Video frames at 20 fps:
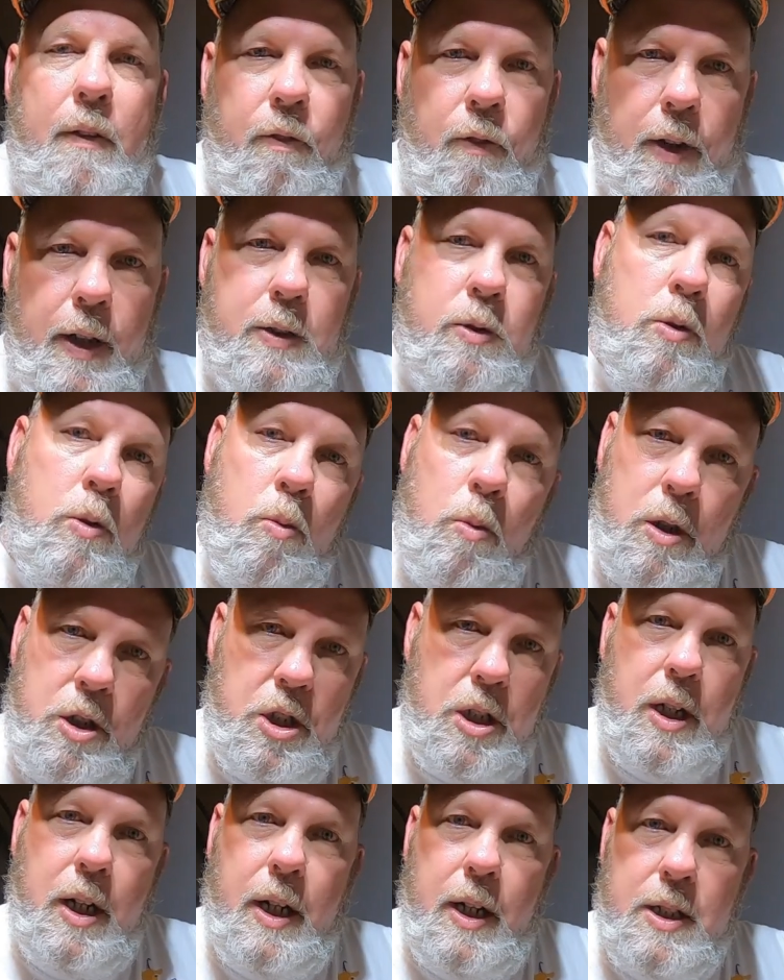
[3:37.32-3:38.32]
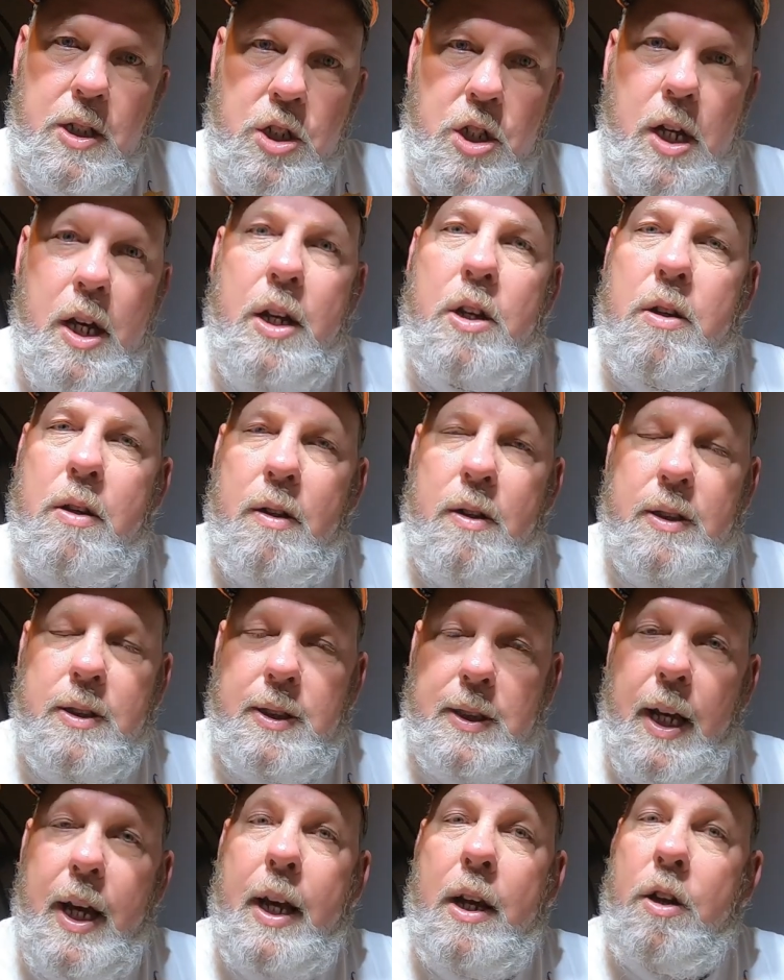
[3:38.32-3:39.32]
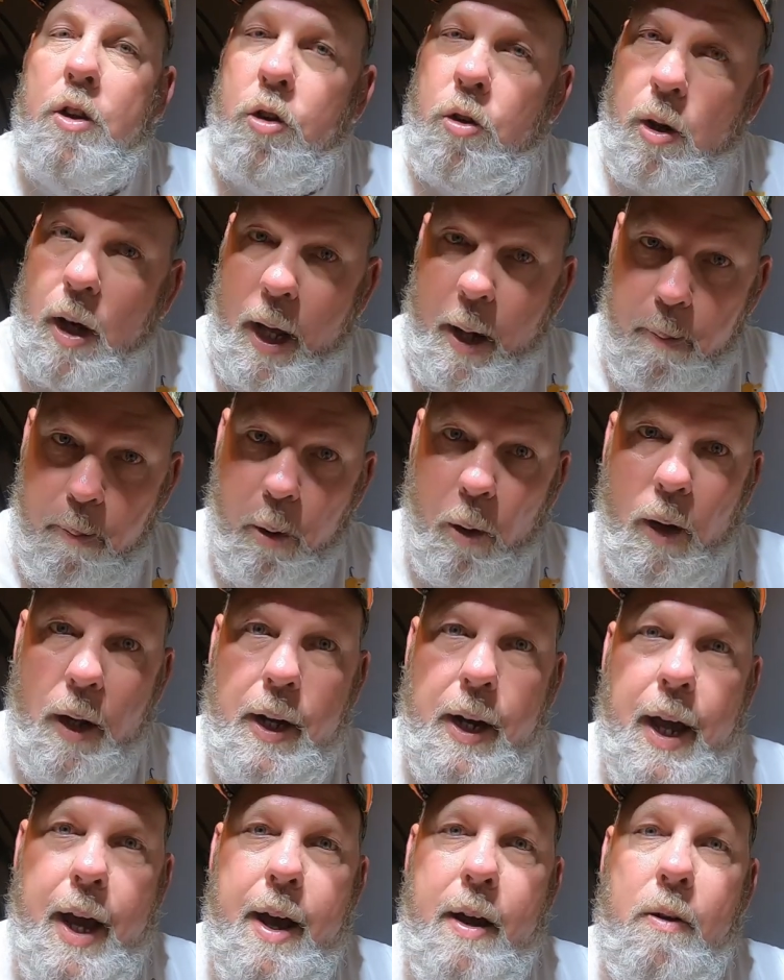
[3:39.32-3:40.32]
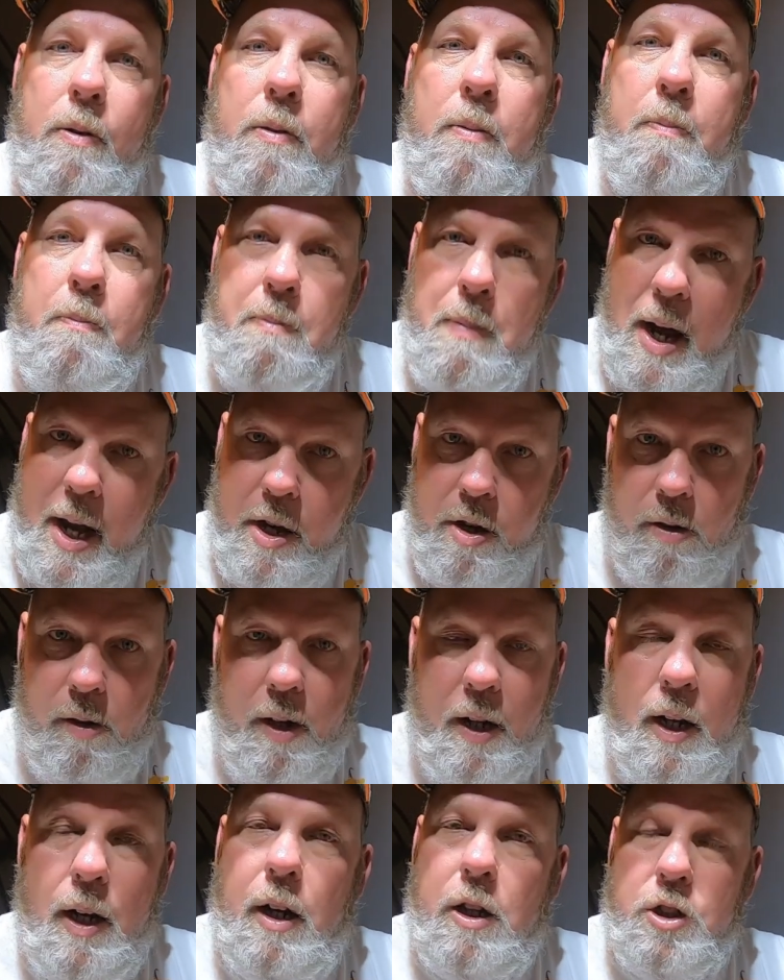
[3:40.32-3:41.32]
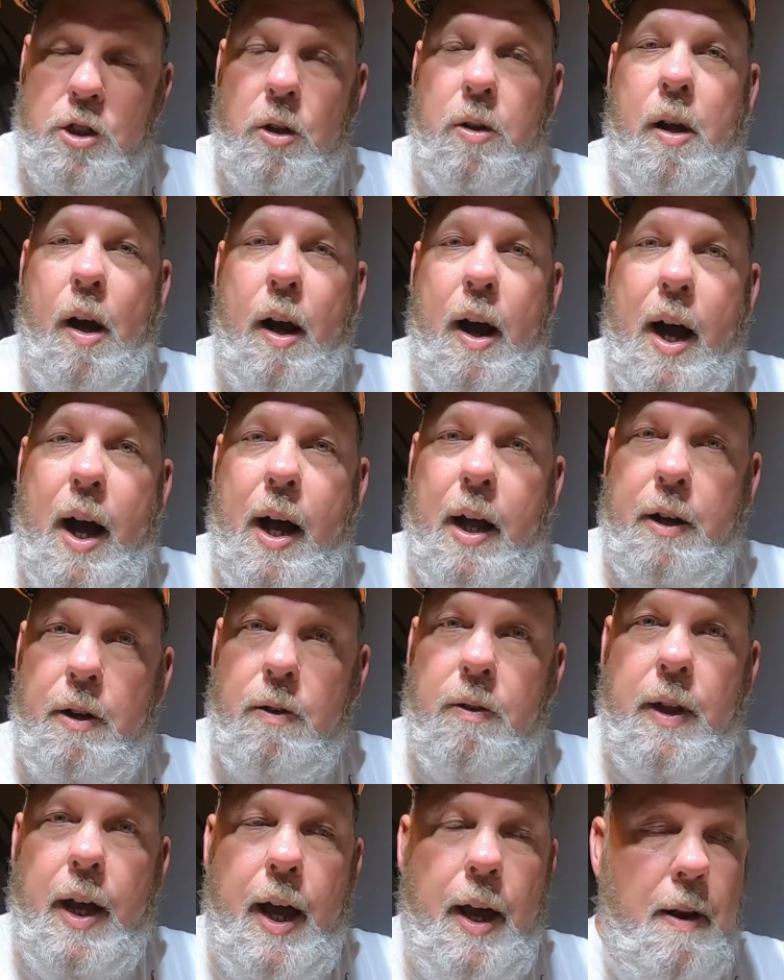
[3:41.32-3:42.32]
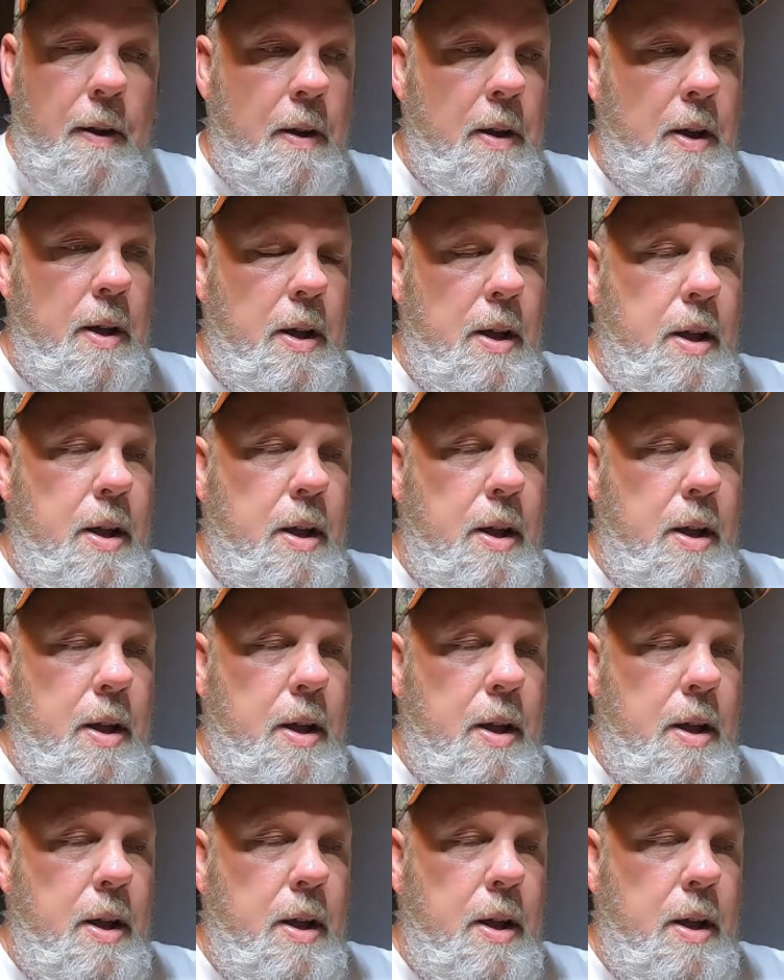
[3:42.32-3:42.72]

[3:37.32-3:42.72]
This one, once you get it set, you got to pull it down manually, and I'll show you how I do that.